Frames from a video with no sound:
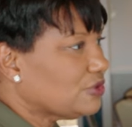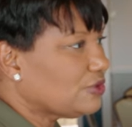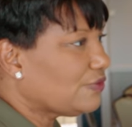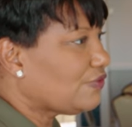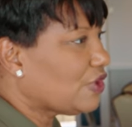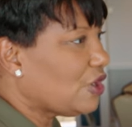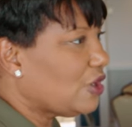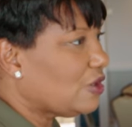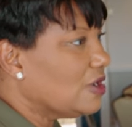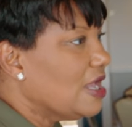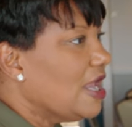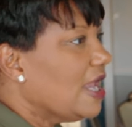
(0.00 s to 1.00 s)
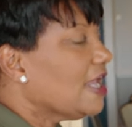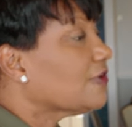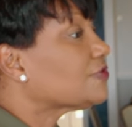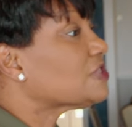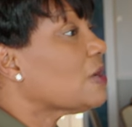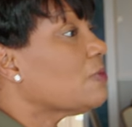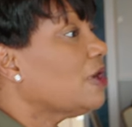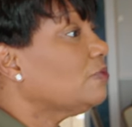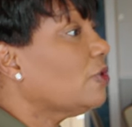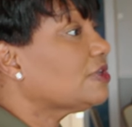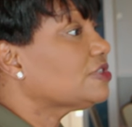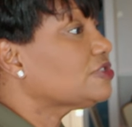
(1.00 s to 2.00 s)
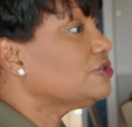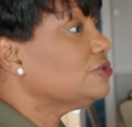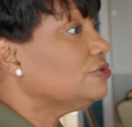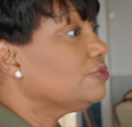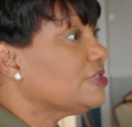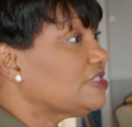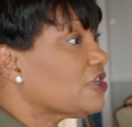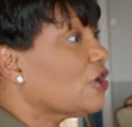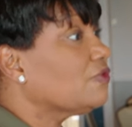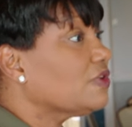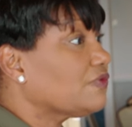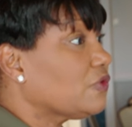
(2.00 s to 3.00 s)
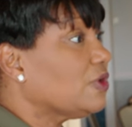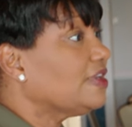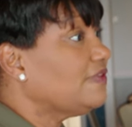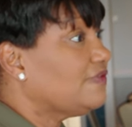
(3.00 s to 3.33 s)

beautiful. Thank you. If someone wanted to reserve it for an